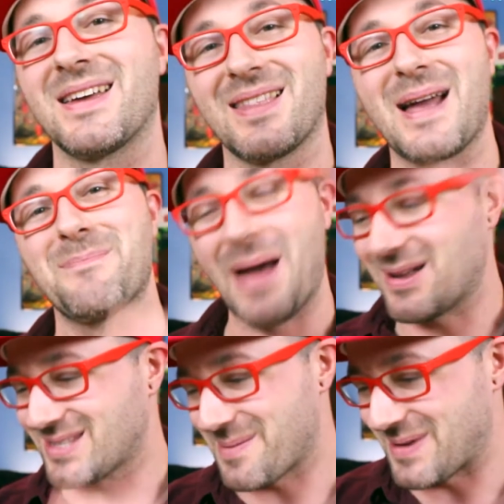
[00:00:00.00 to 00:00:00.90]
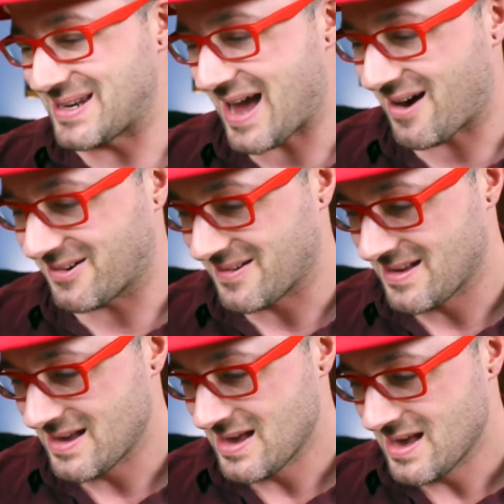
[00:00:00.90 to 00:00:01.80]
that like bounce up and down.
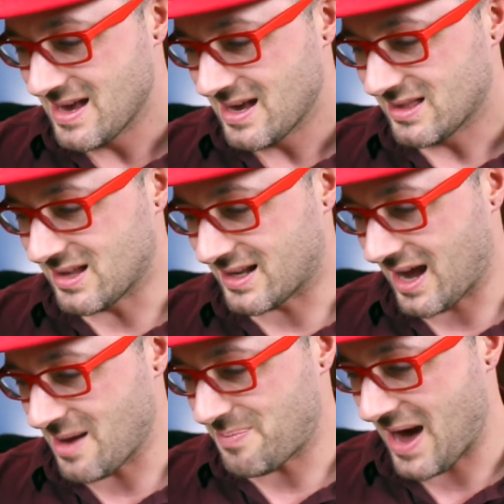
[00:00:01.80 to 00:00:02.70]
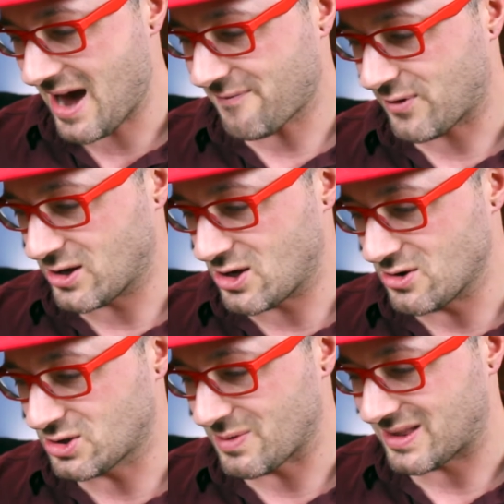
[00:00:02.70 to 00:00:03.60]
The game pack for
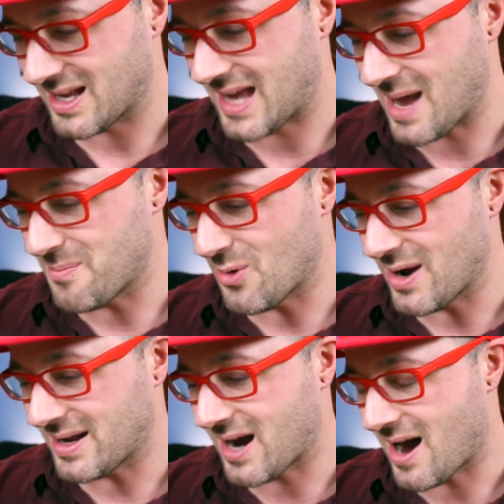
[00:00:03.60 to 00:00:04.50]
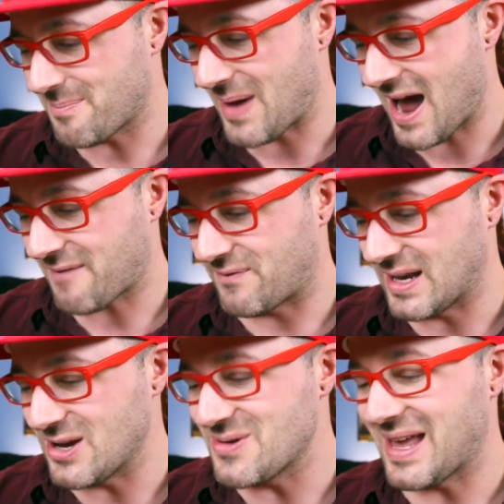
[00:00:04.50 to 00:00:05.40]
use with the Game Boy compact
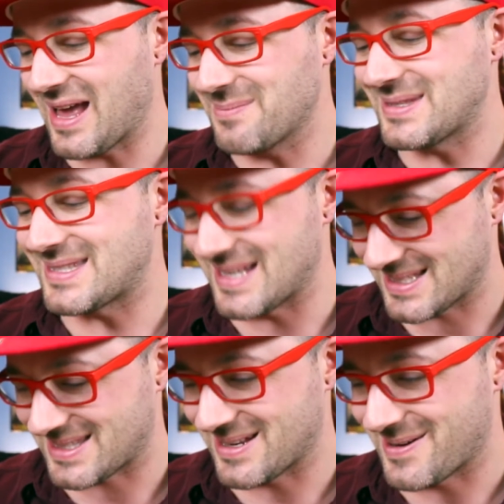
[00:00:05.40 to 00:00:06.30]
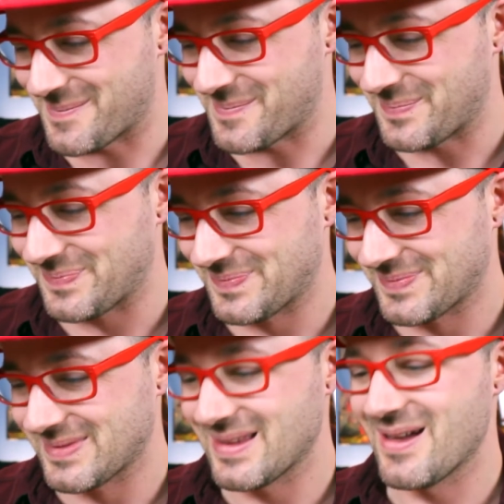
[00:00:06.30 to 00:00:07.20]
video game system.
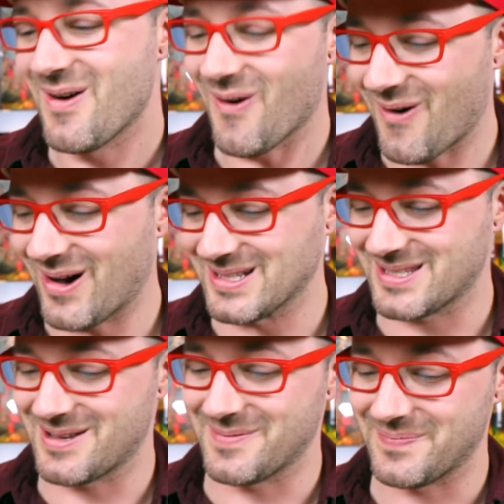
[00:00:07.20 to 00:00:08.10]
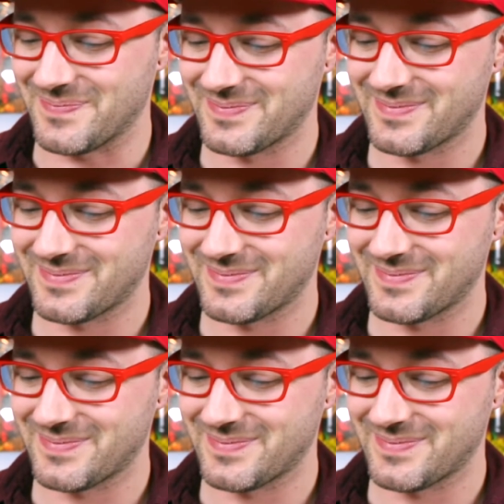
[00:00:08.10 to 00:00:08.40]
Awesome.